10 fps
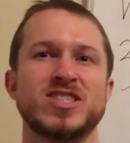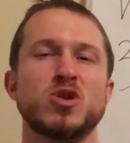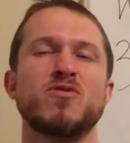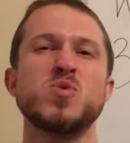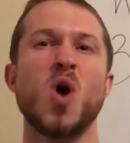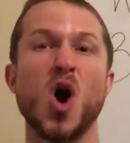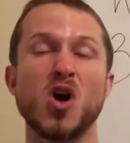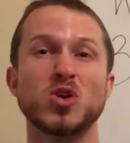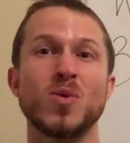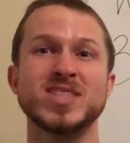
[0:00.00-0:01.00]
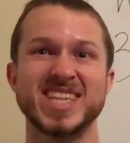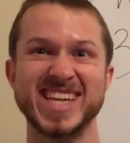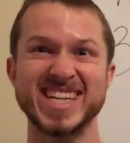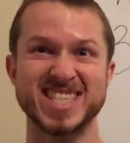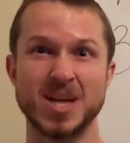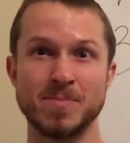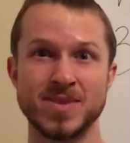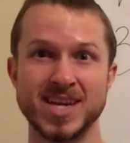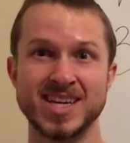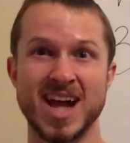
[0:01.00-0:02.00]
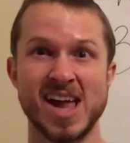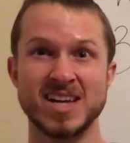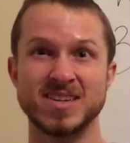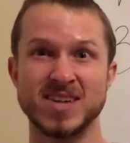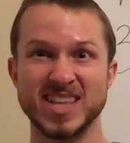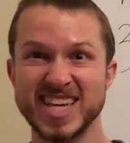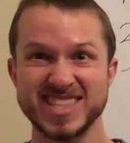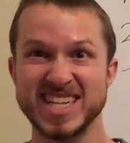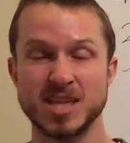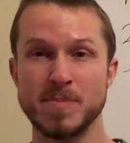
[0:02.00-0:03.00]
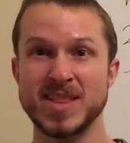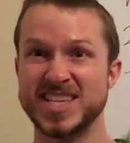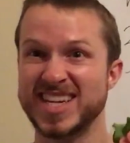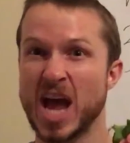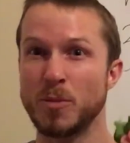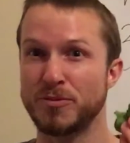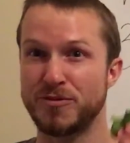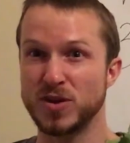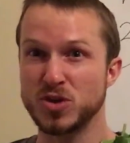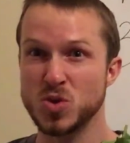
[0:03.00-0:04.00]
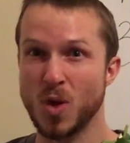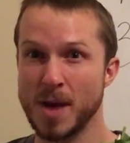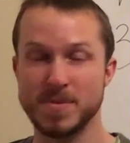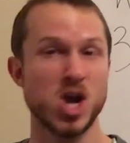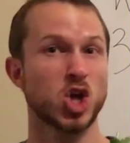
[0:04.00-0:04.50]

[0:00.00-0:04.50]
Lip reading: So if you are going to eat something, at least eat something that's gonna help fill you up,